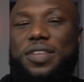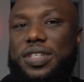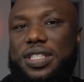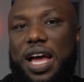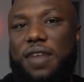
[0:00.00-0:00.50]

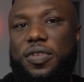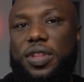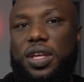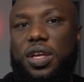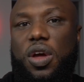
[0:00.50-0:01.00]
It's not for
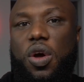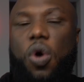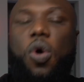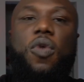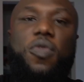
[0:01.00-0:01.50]
the
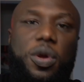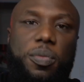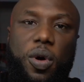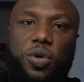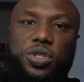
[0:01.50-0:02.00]
over
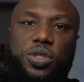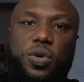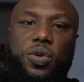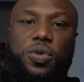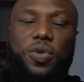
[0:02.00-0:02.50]

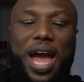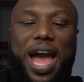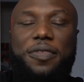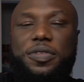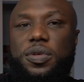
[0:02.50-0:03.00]
emotional. You
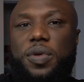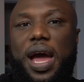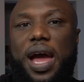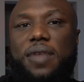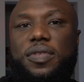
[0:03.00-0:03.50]
have to
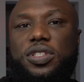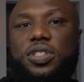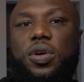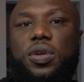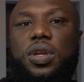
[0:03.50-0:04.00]
have a
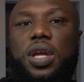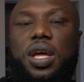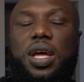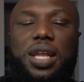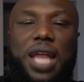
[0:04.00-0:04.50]
certain
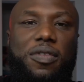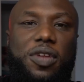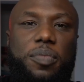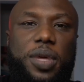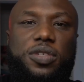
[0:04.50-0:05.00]
level
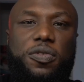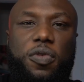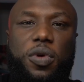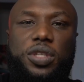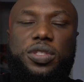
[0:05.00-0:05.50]
of mental
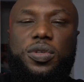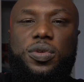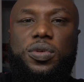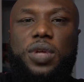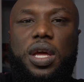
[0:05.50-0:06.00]

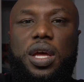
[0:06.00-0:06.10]
fortitude.